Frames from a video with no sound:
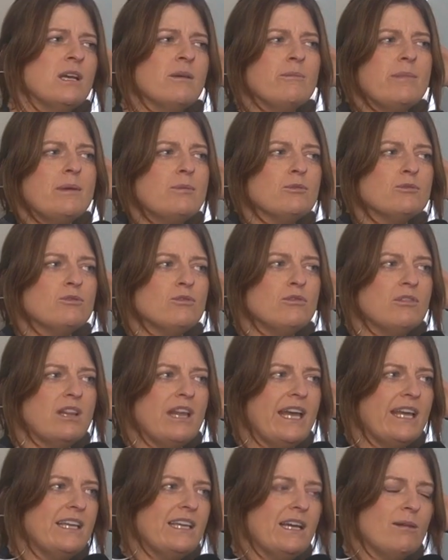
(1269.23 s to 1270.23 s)
People don't
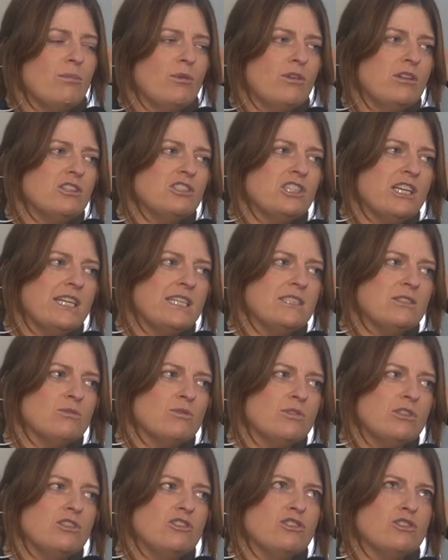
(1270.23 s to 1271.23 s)
let you apologise,
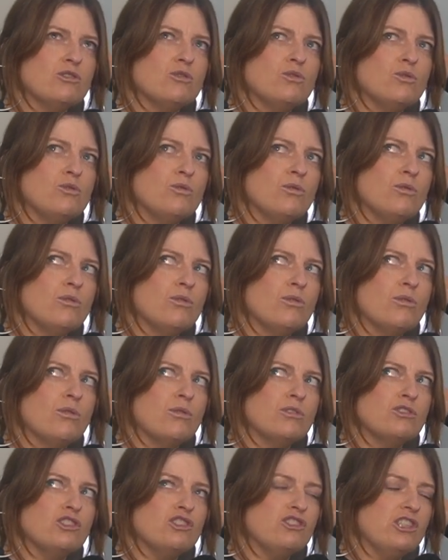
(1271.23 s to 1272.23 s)
so they just go
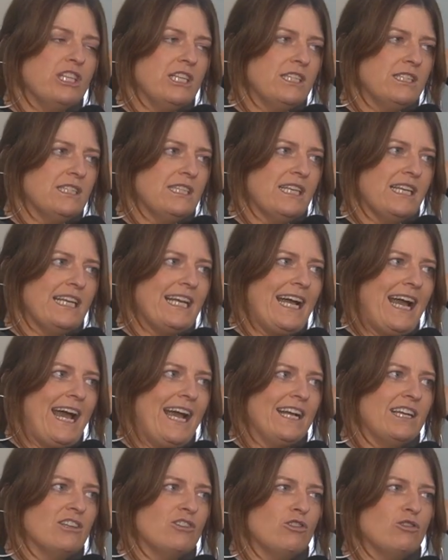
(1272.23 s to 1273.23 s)
straight to like
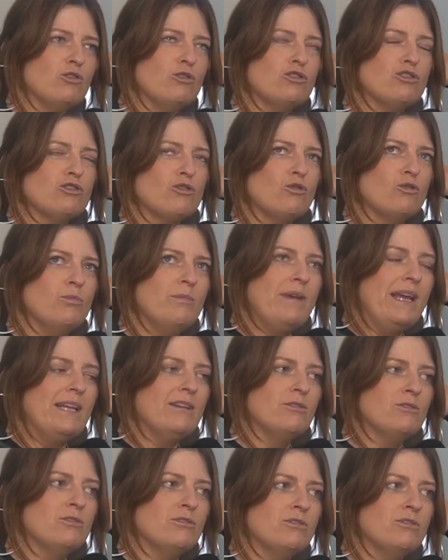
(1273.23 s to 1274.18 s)
they just go mental.